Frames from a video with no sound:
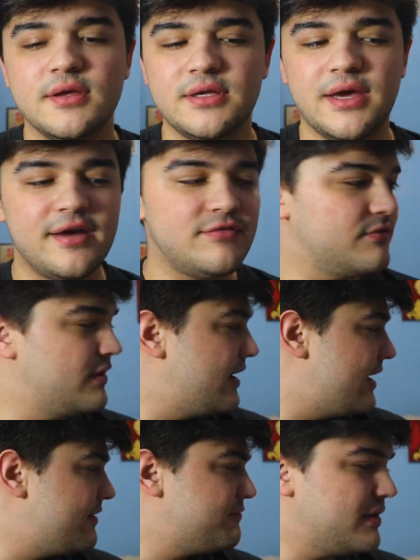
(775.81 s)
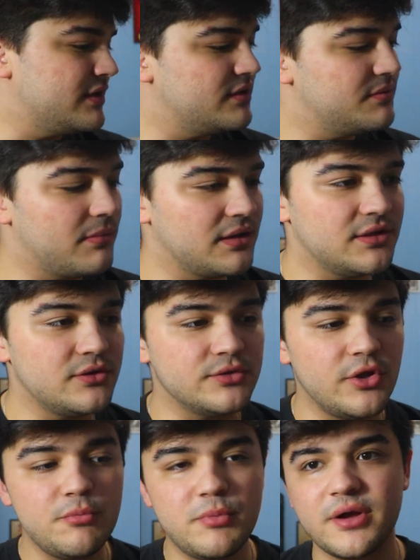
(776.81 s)
yeah, I've, I have my my
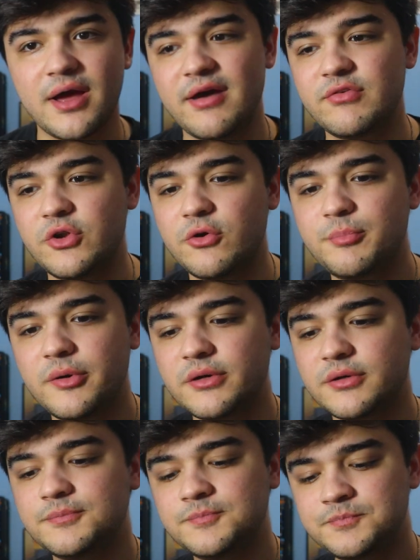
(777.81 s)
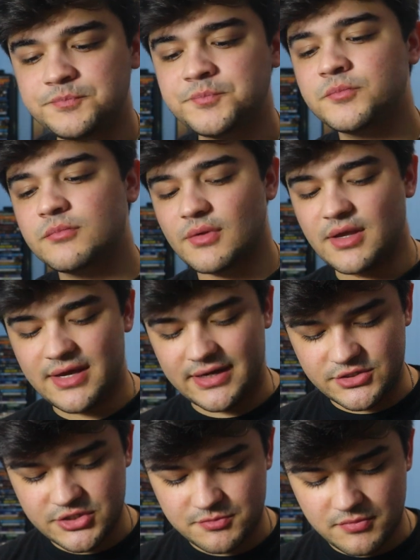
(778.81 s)
little notebook. I have a notebook, and
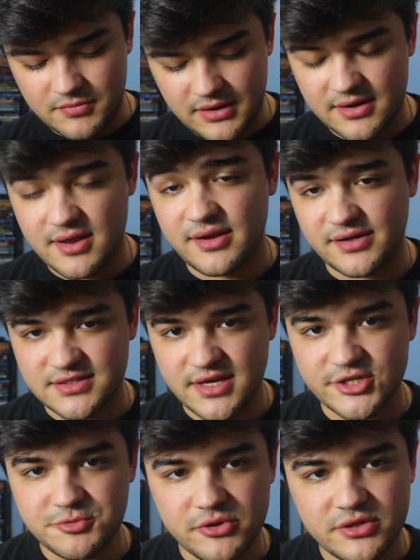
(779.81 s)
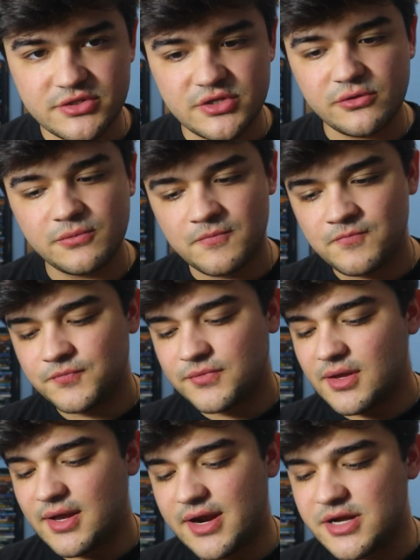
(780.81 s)
I just and and a sketchbook too,
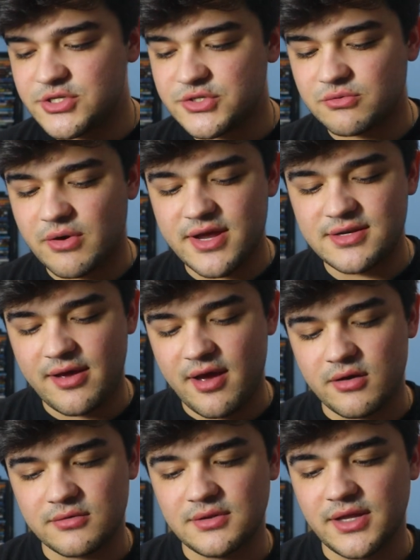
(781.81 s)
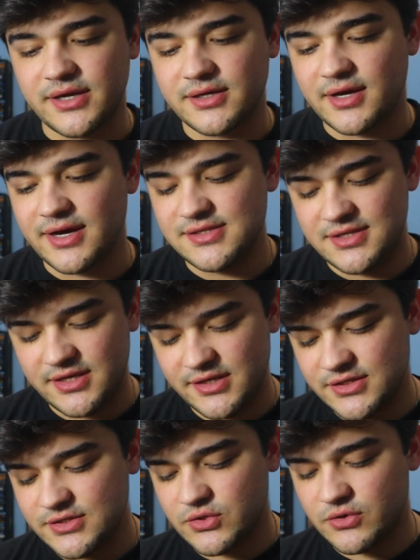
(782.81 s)
and I just write down like
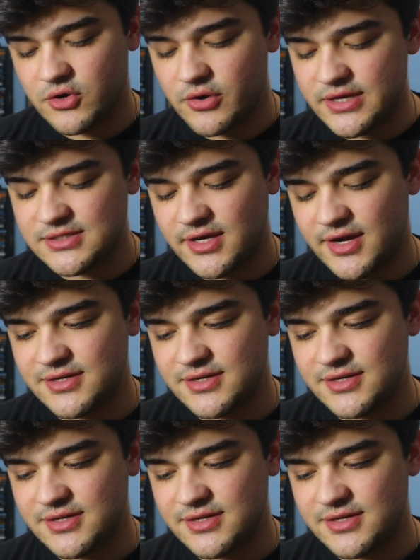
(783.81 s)
ideas or crazy